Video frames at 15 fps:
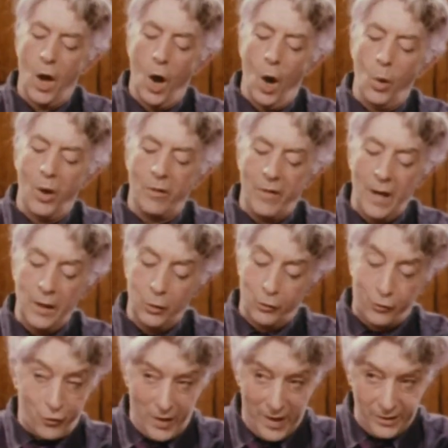Oh, I value
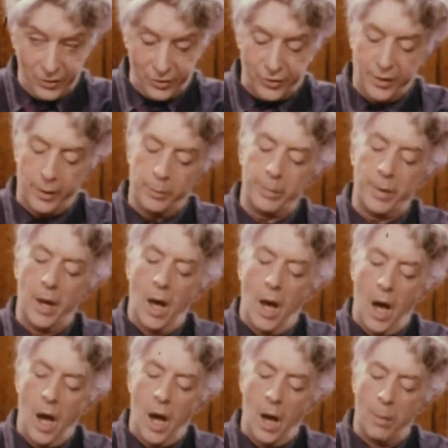friendship
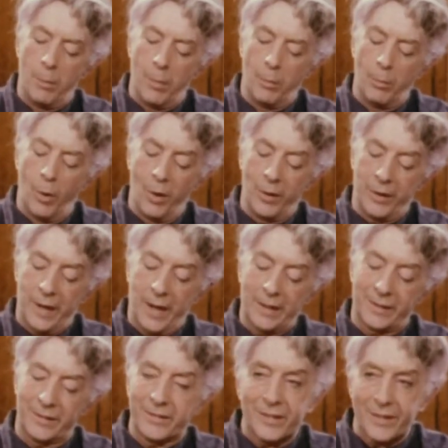more than I
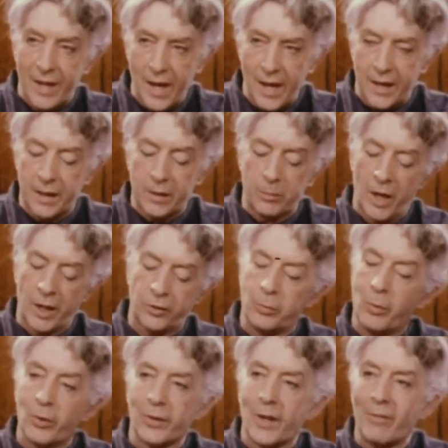can say, much
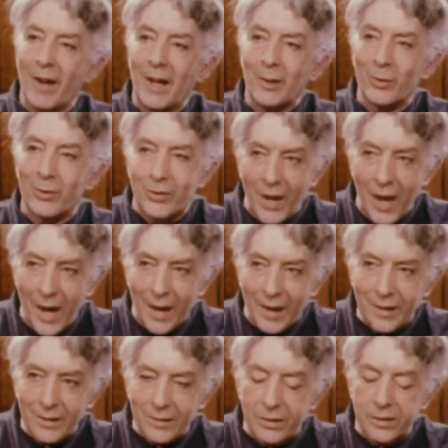more than I value sex.
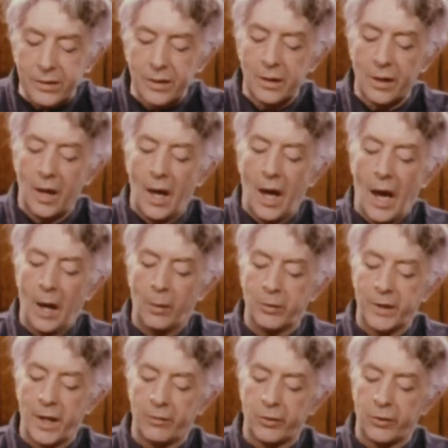I would
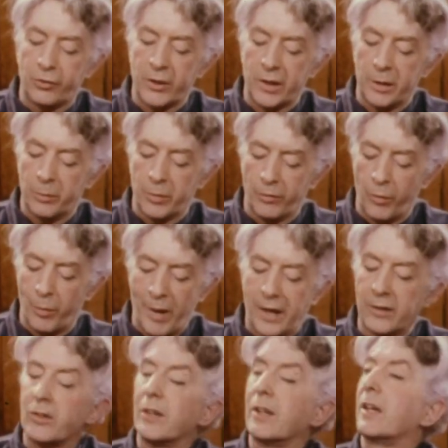never dream of
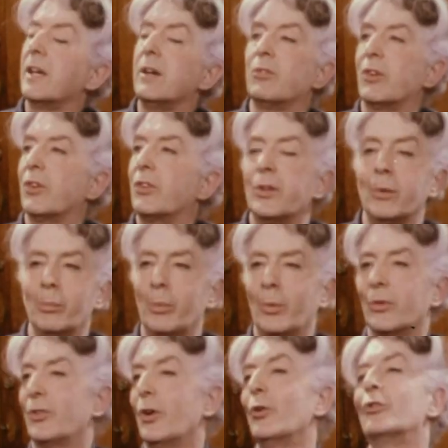abandoning even a simple
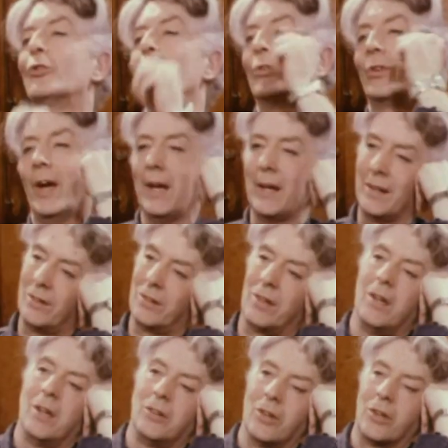social date
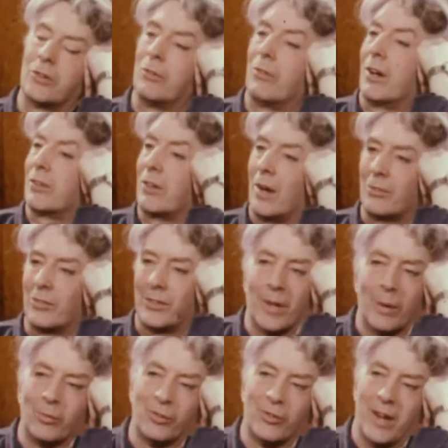just to rush after
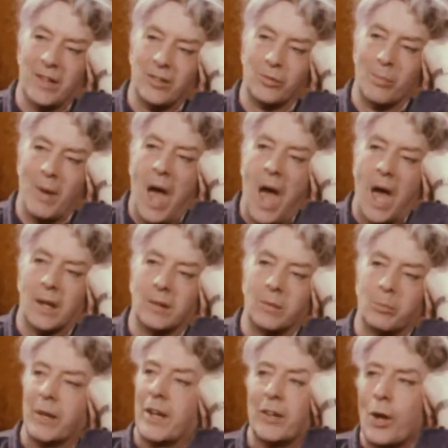some strange man.
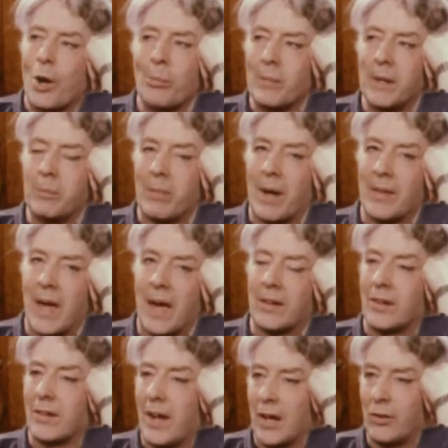But I don't mean by that
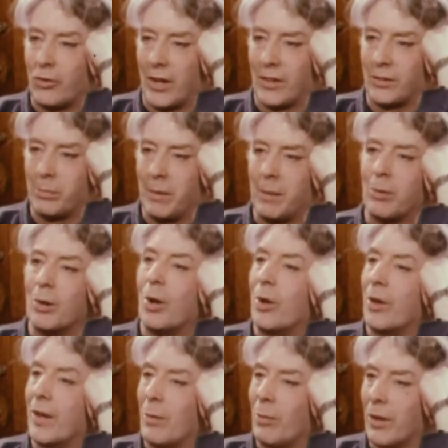that I trust people
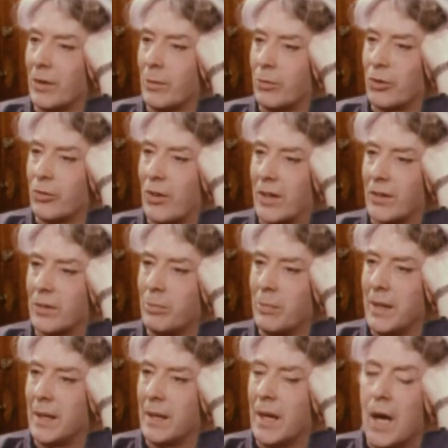or I want them to trust
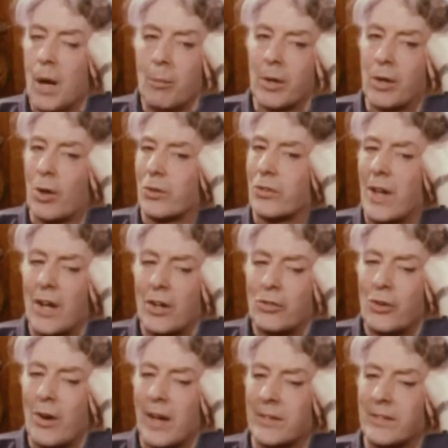me, because
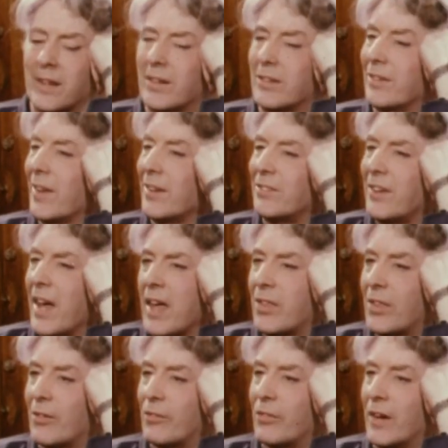trust is the death
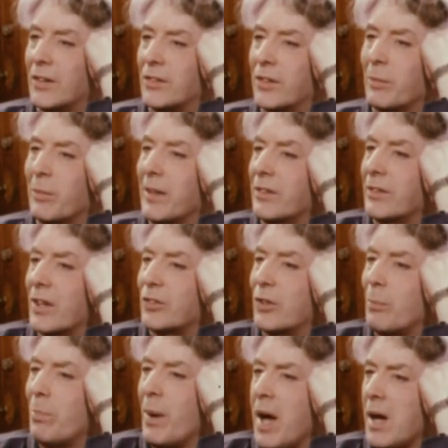of friendship. It's such a
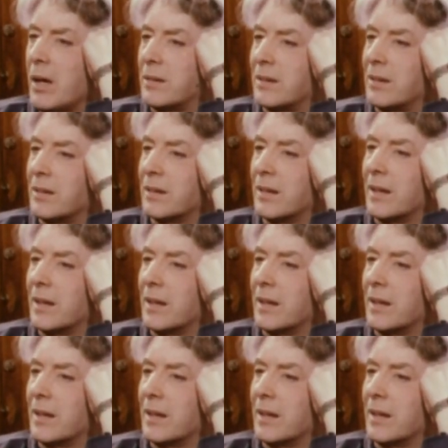burden.